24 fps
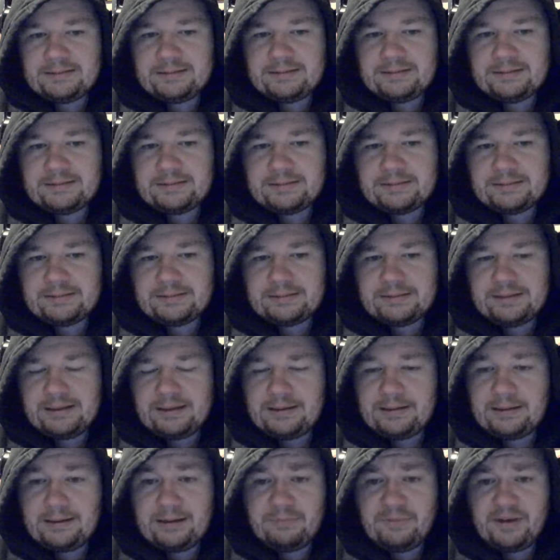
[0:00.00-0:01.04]
Oh,
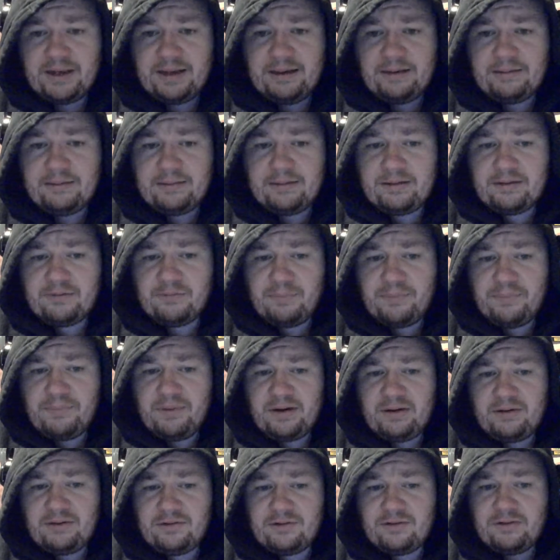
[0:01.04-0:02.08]
I mean, there's
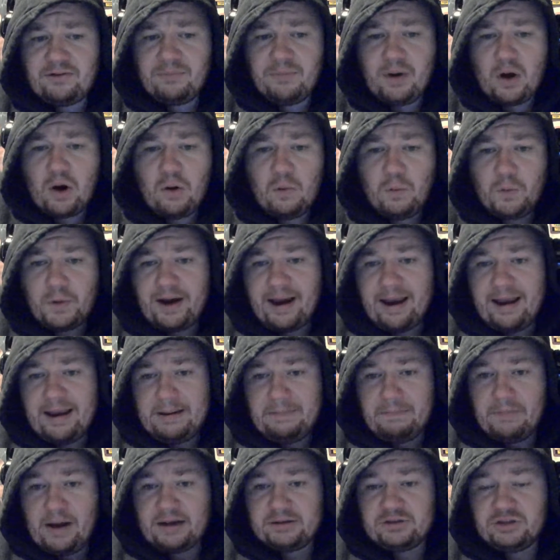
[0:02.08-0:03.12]
been some okay
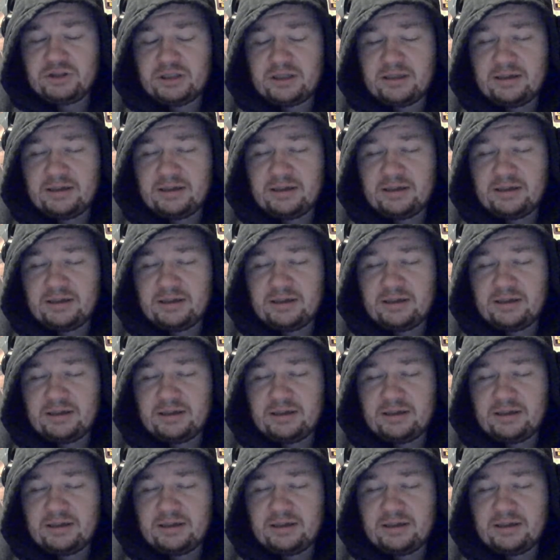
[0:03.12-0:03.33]
match.